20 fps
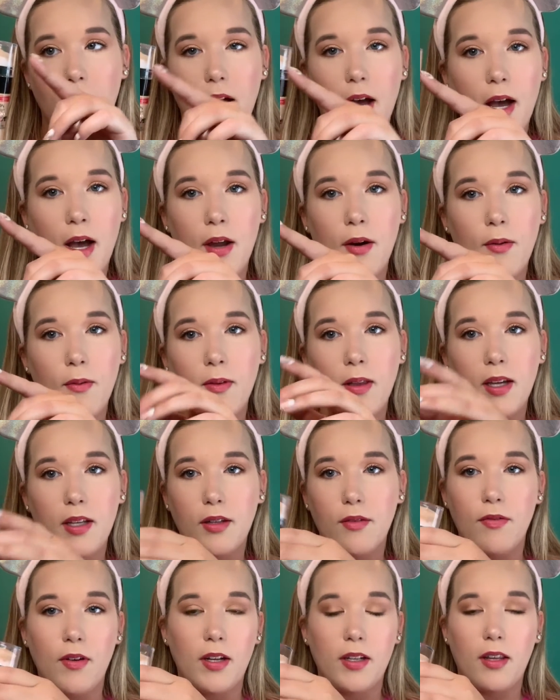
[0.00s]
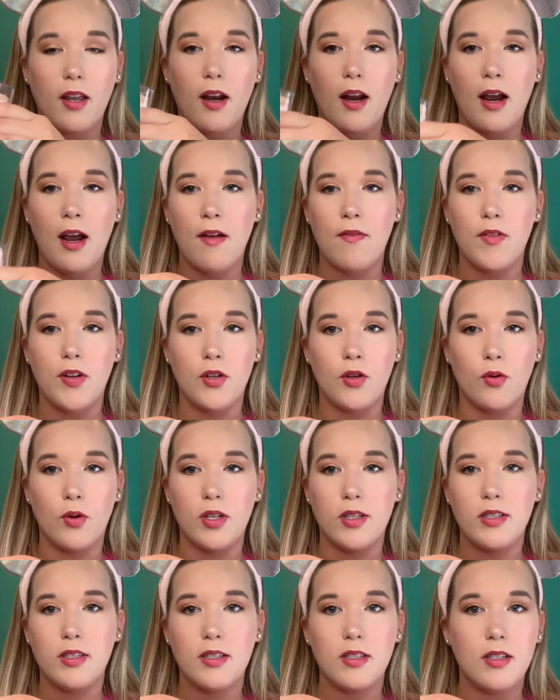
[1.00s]
I don't like the fact that I have to
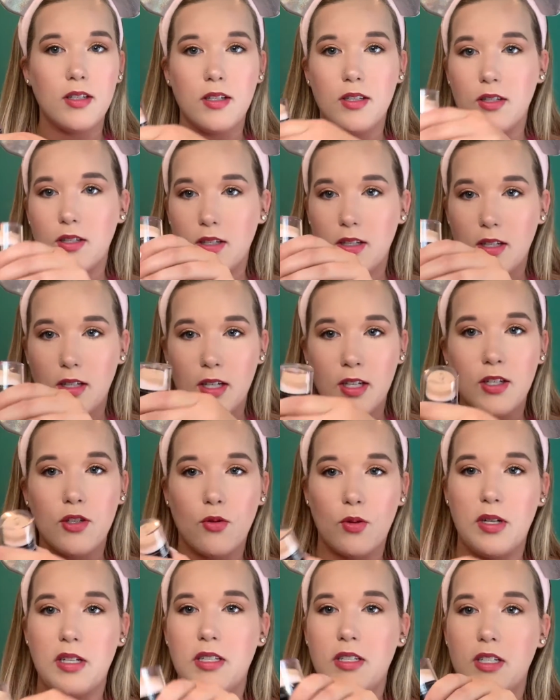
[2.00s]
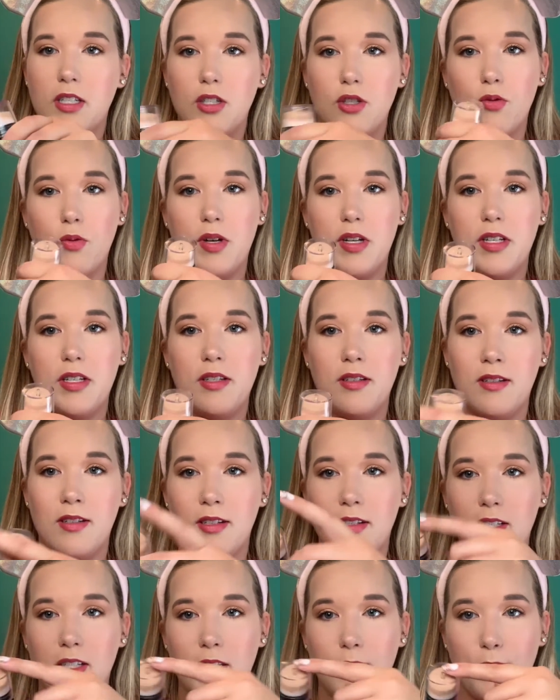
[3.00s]
twist and twist and twist to
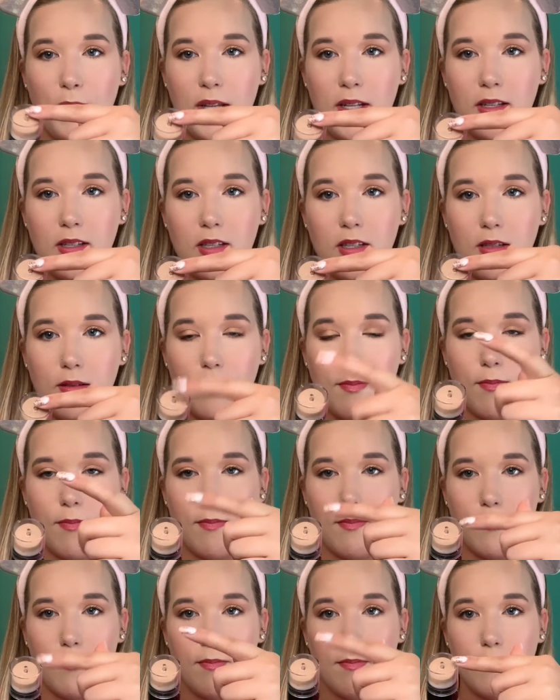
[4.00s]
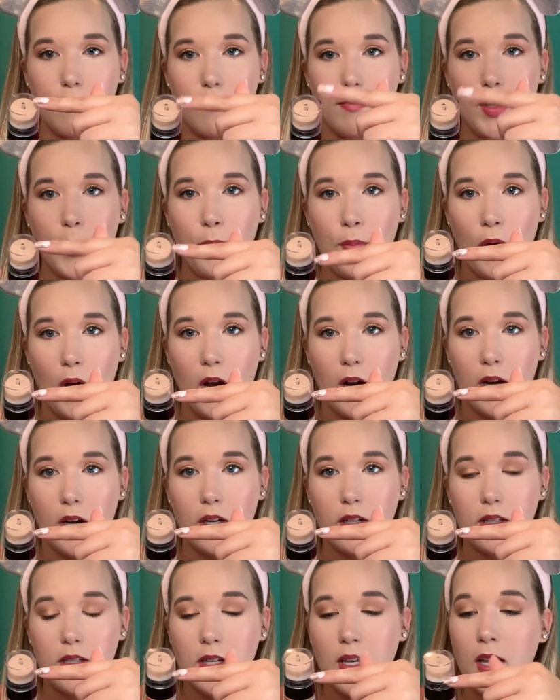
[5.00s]
dispense the
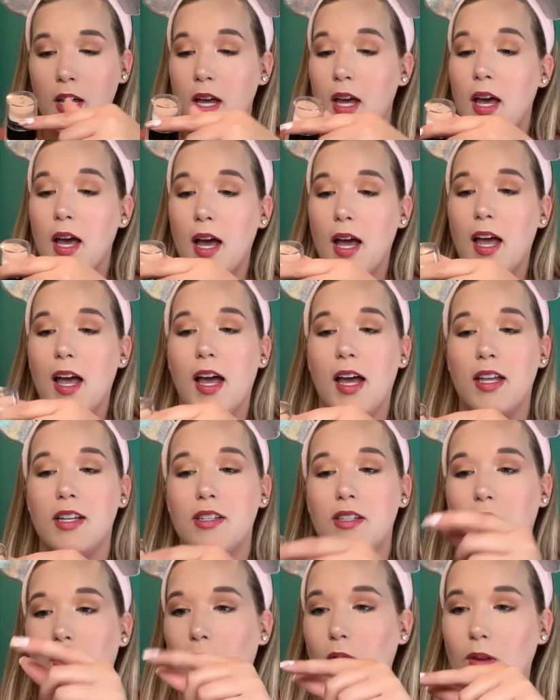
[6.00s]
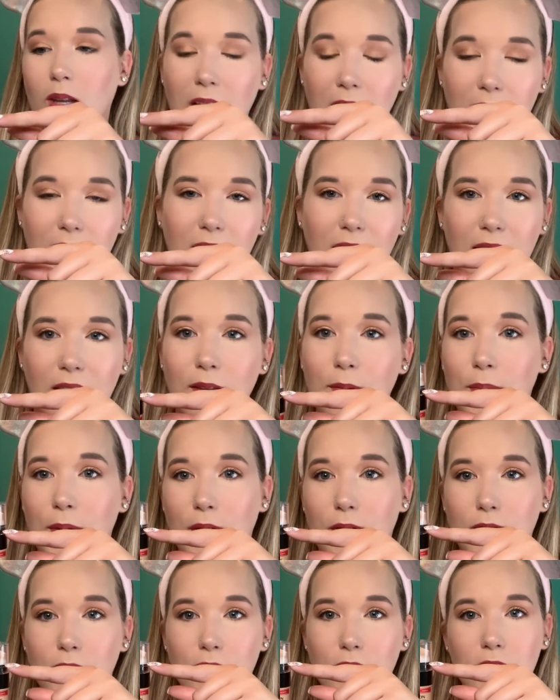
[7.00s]
product. I don't like the
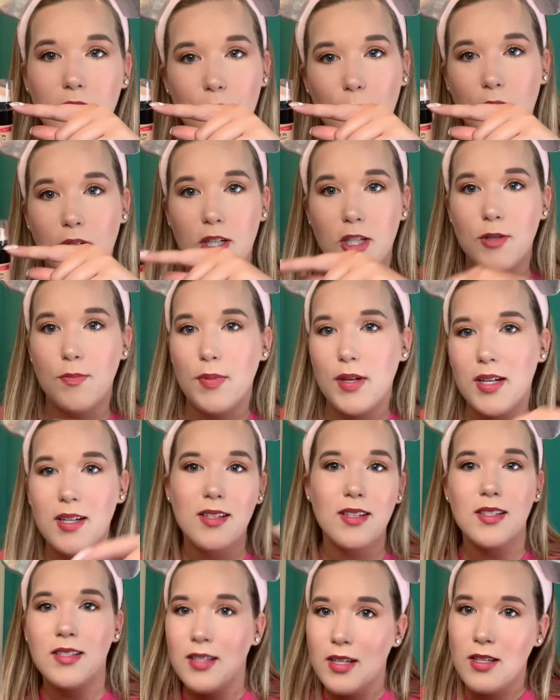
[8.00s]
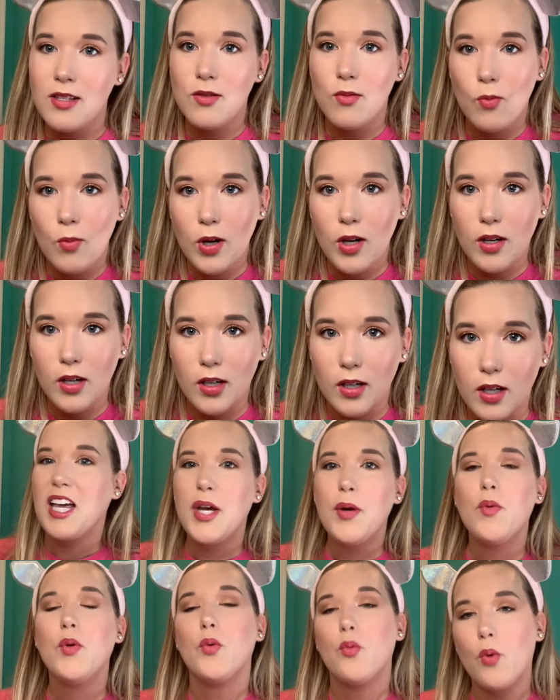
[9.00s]
built-on sponge because it doesn't work.
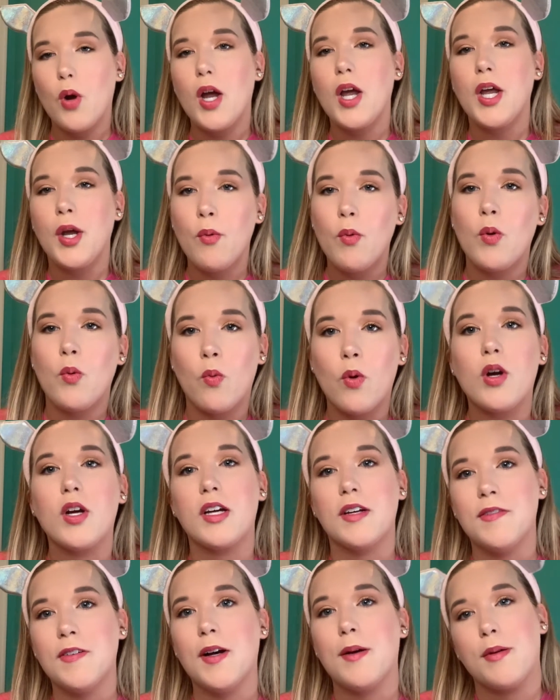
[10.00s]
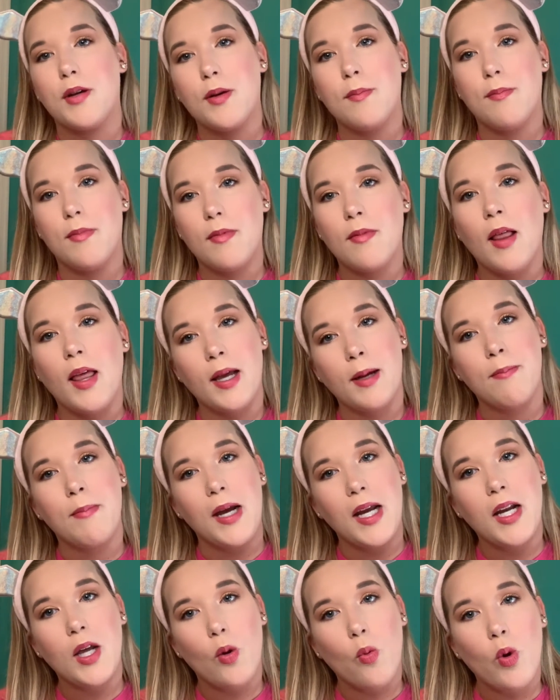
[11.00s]
It would work if I like
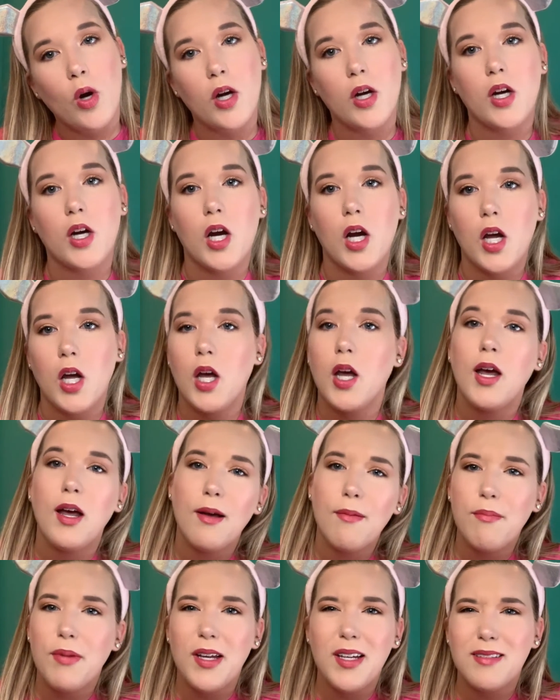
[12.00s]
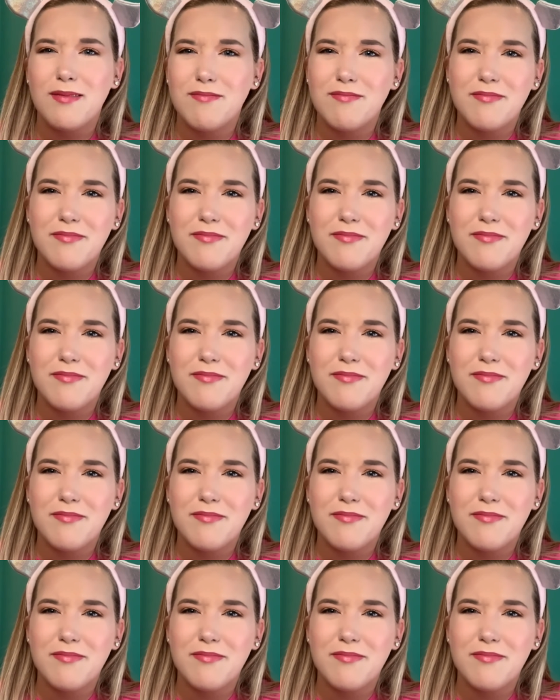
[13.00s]
made it work, but